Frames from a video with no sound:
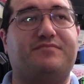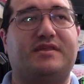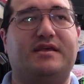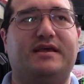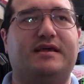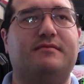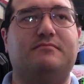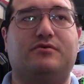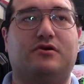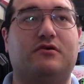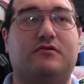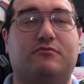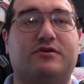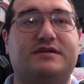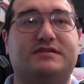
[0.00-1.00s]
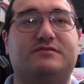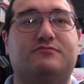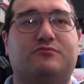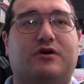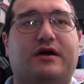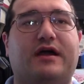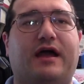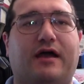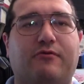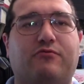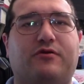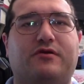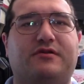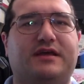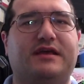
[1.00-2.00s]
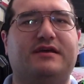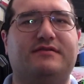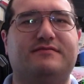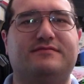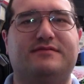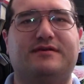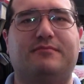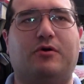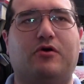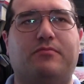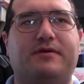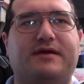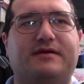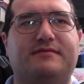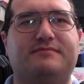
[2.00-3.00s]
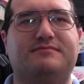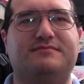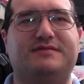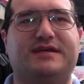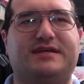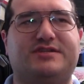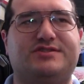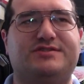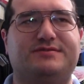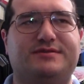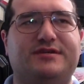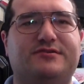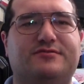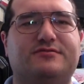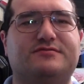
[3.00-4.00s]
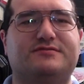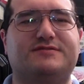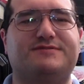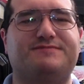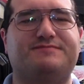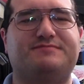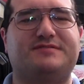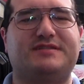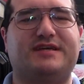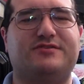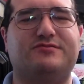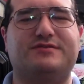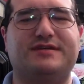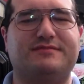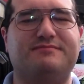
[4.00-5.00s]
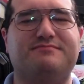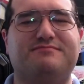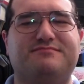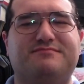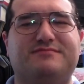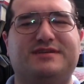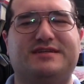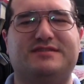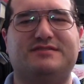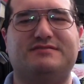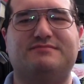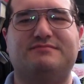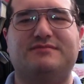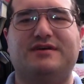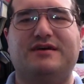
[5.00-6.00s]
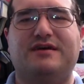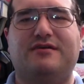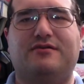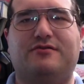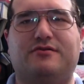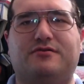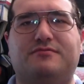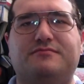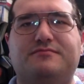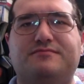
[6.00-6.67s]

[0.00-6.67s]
Again, part of the reason why I really am hoping next year's scheduling gets a little